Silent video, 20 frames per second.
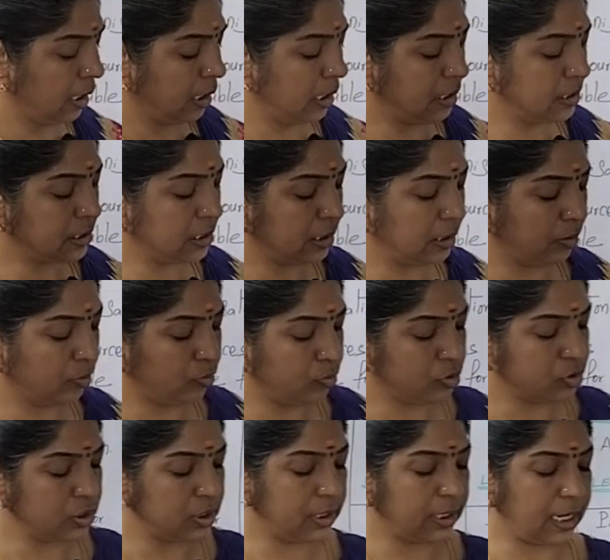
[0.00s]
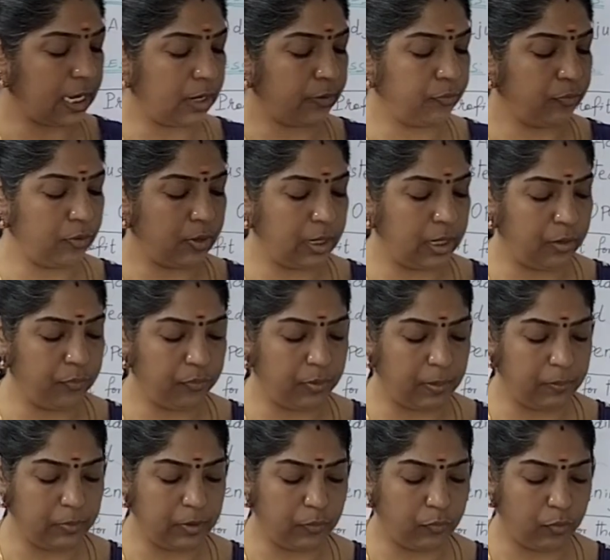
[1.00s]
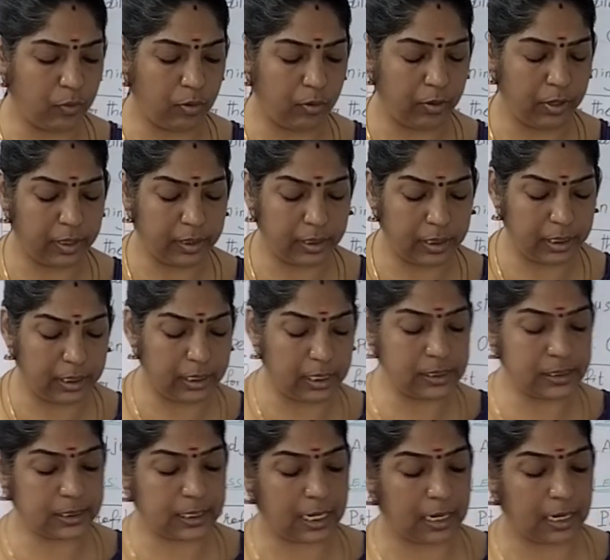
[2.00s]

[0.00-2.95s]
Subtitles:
Listen the question carefully. From the following details,